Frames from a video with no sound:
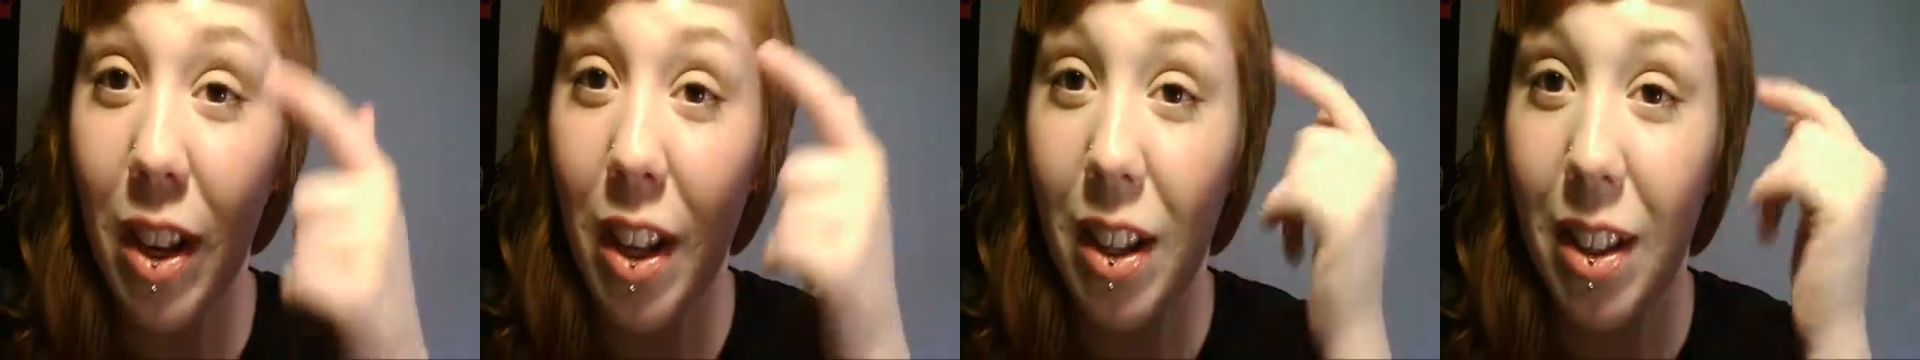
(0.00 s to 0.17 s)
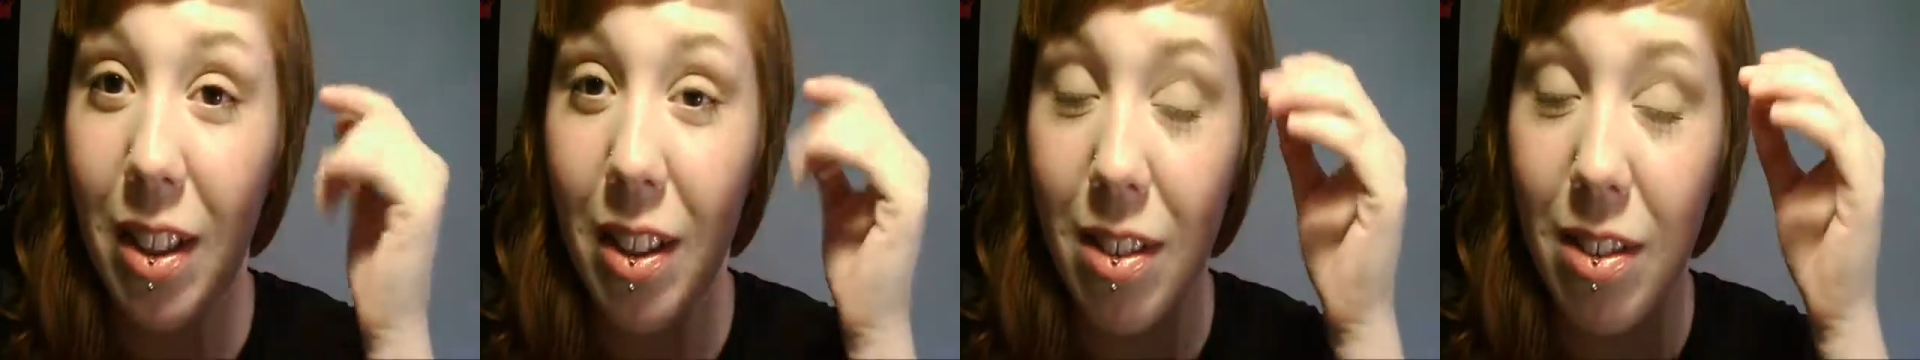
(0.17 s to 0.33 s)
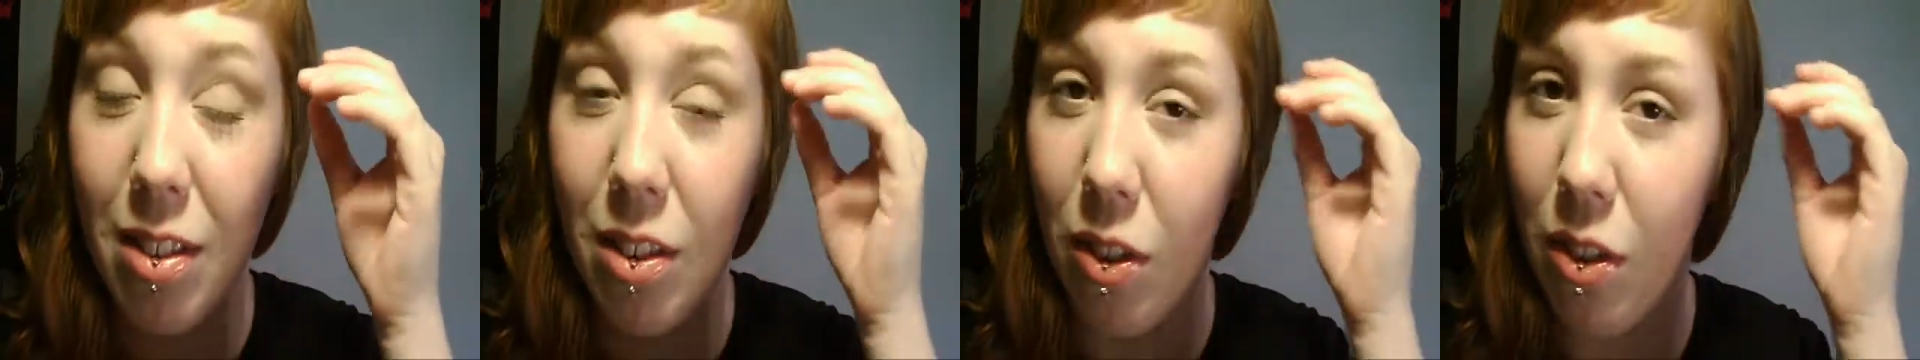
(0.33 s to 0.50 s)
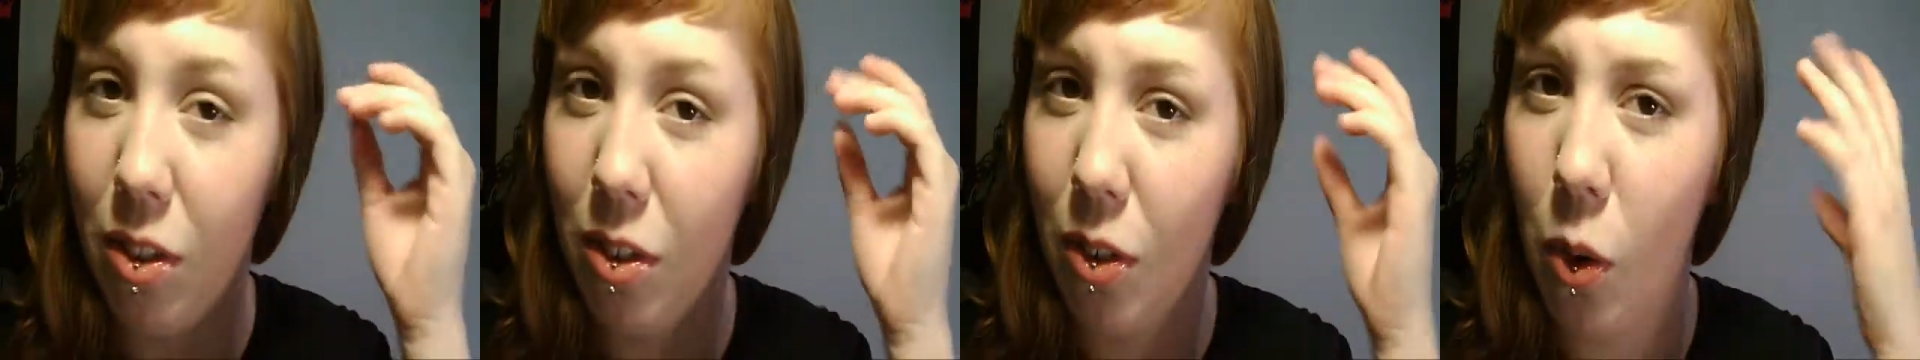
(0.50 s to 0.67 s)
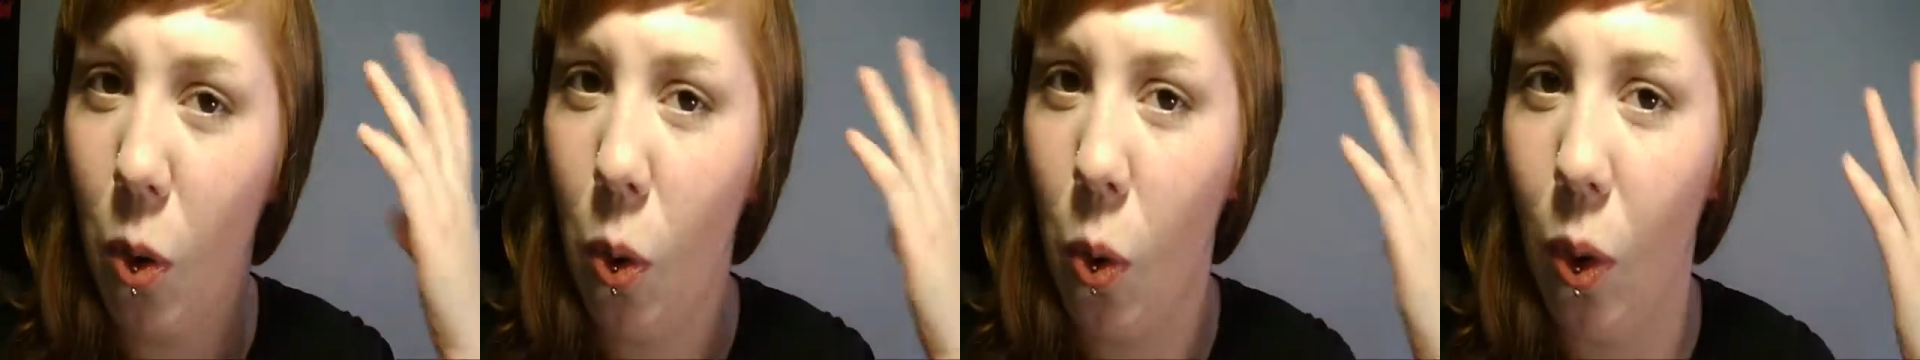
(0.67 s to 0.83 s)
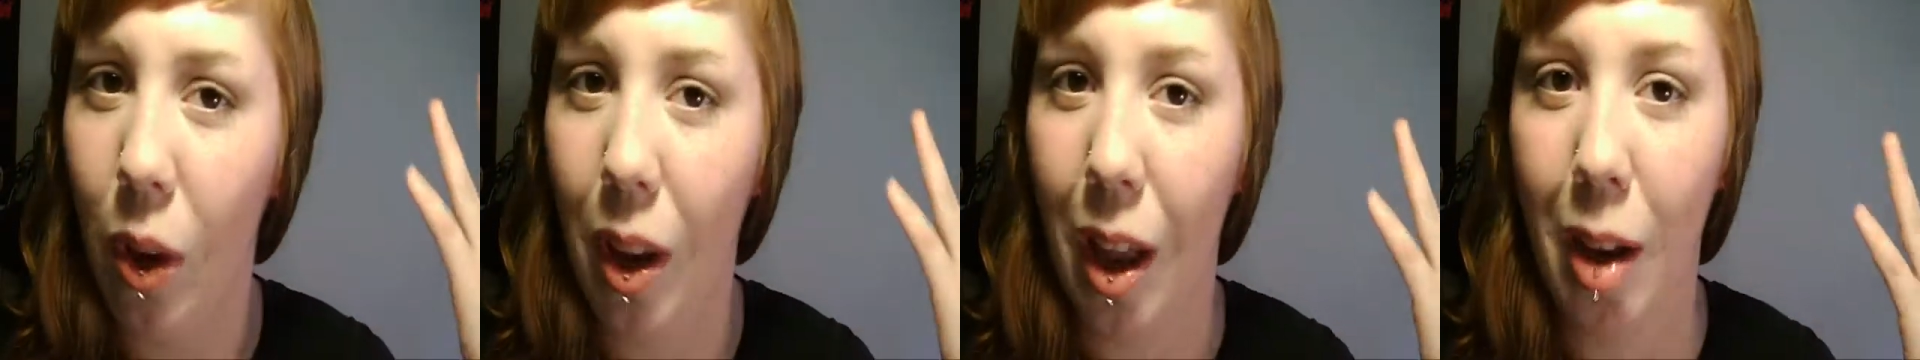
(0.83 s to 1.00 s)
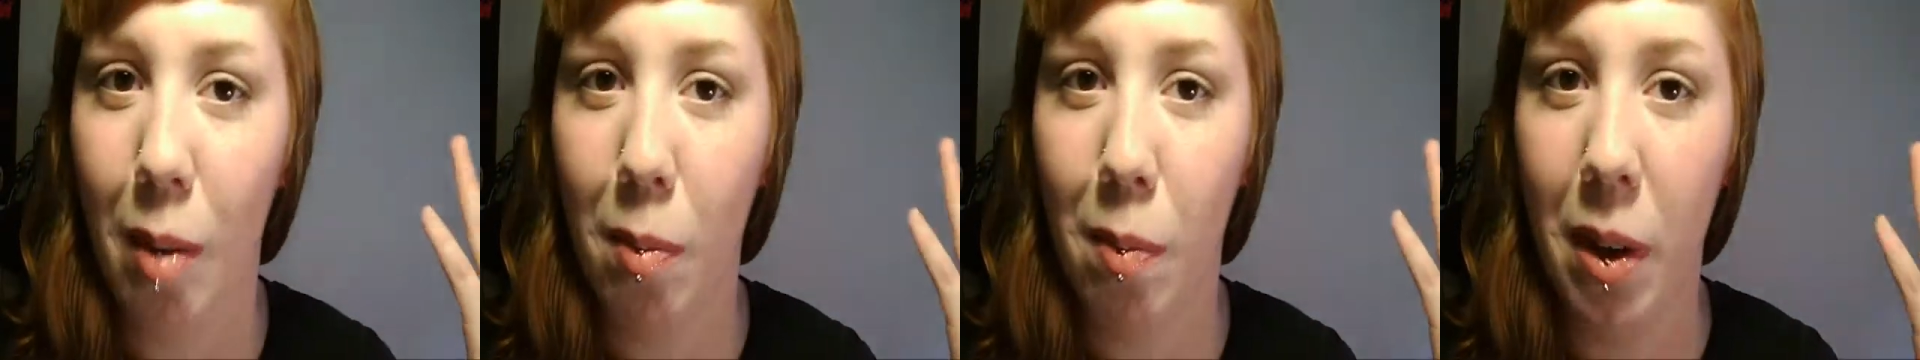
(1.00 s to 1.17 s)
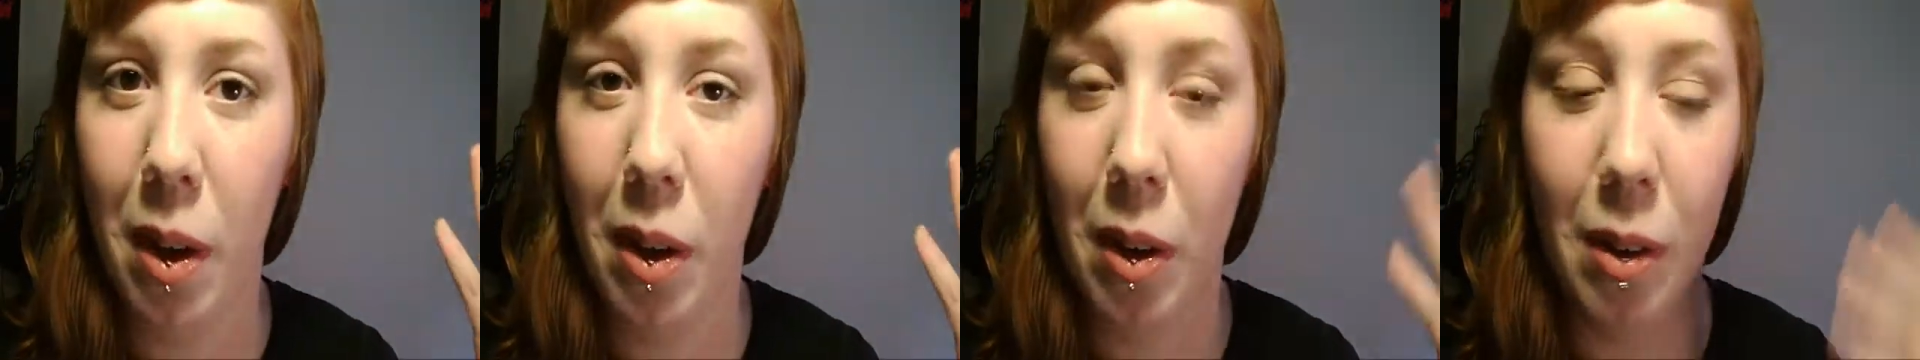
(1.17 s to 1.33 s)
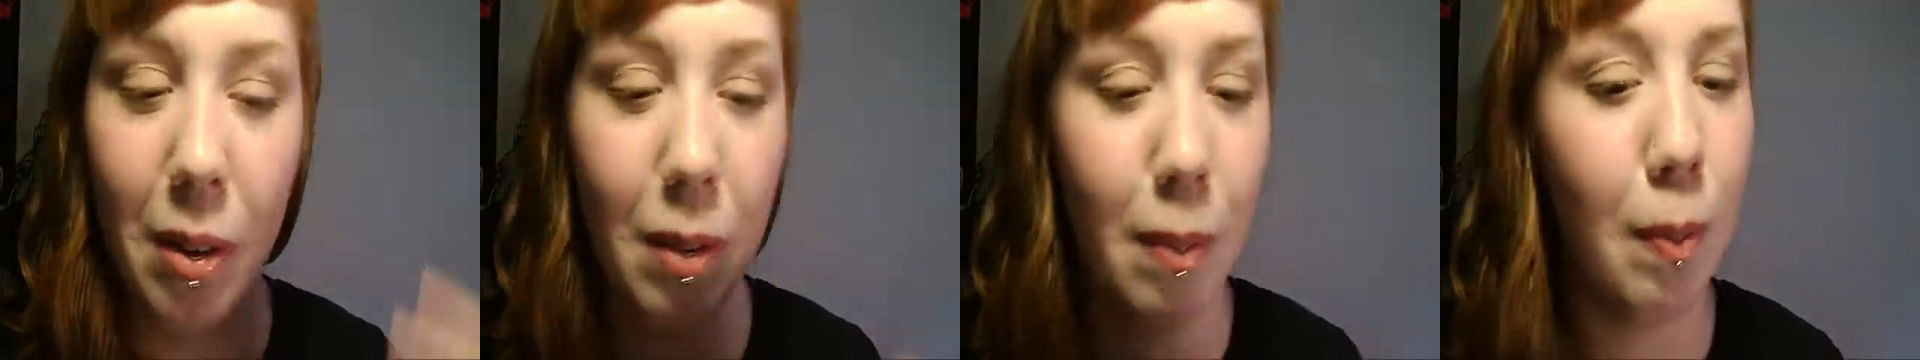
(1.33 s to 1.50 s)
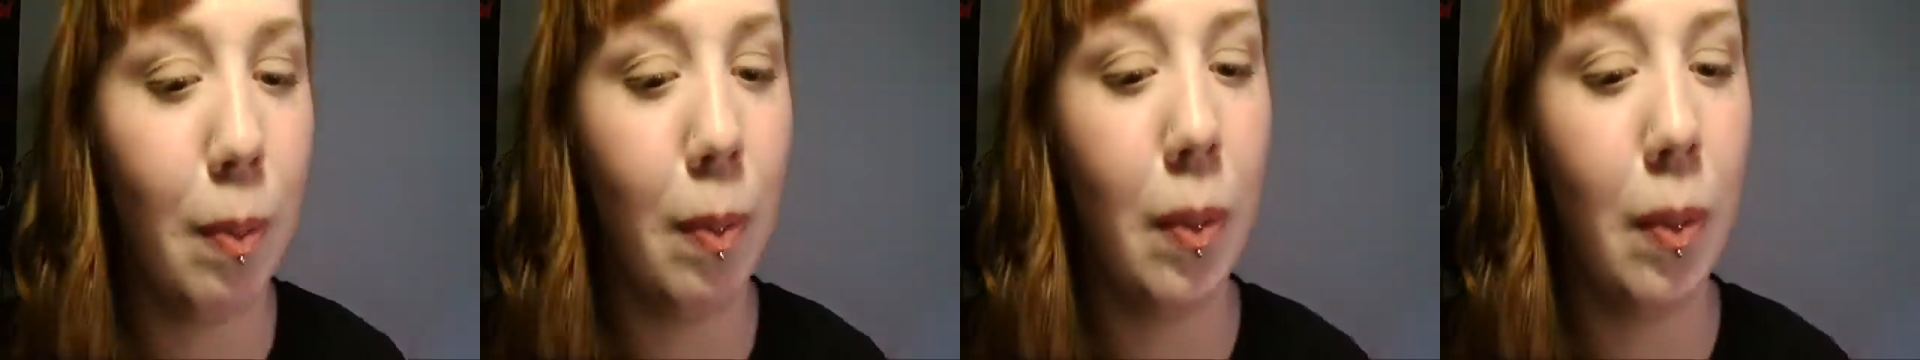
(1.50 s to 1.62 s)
like this looks a whole lot better.